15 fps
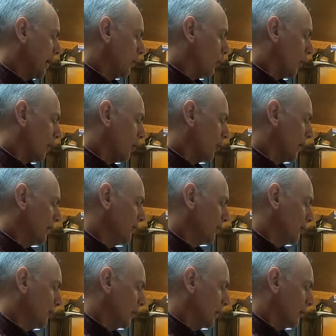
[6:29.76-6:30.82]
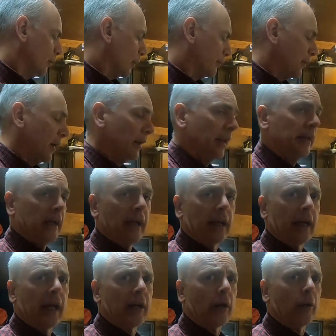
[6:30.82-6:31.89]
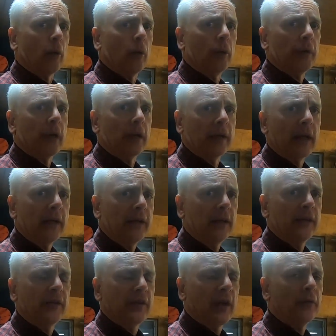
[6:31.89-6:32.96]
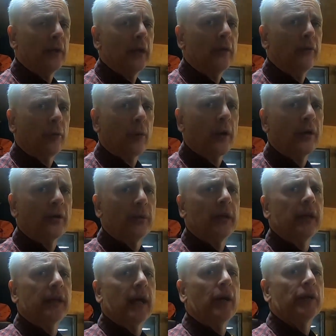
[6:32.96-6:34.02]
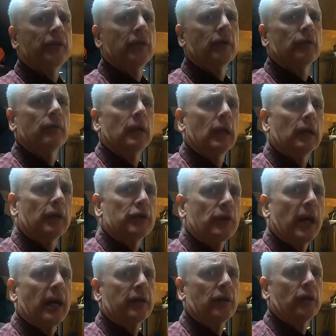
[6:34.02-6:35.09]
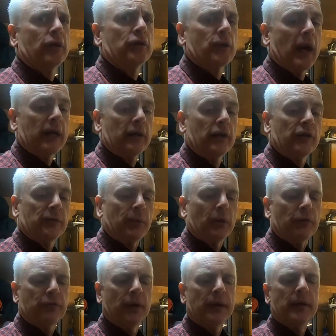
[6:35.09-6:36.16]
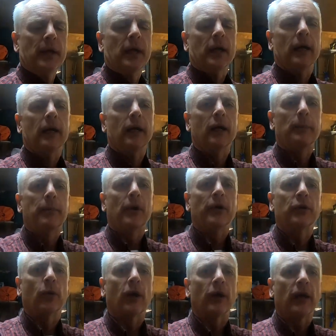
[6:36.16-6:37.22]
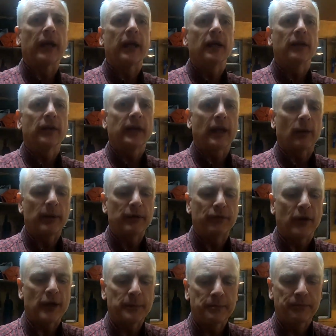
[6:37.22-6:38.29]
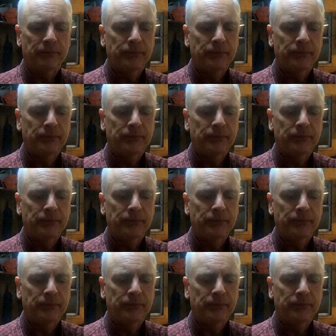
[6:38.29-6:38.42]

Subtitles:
We're finally going to get our old 1970 Ford 3000 tractor Smurf up onto our land. That'll be fun.